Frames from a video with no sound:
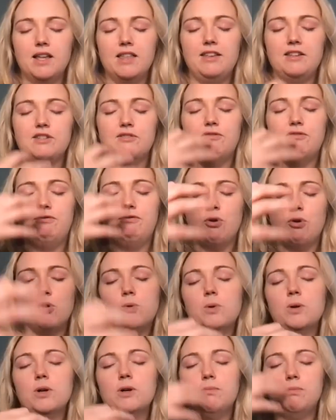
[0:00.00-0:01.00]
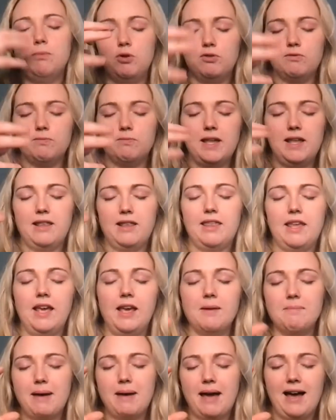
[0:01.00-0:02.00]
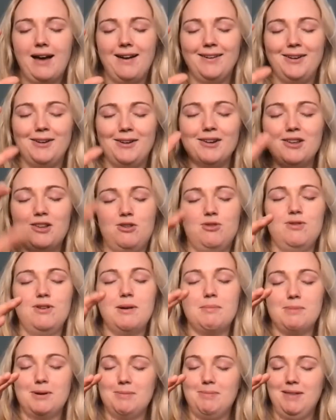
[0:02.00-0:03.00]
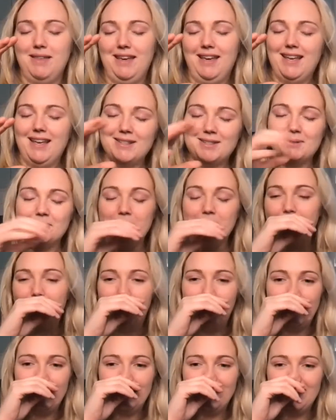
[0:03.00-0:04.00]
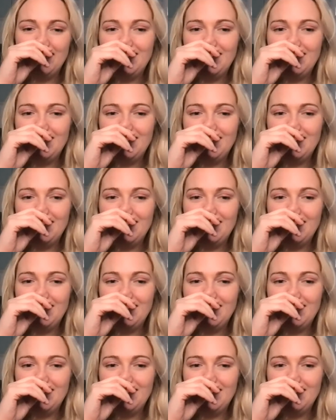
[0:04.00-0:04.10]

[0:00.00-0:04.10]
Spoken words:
this forward movement. Think about your cucumber plants when,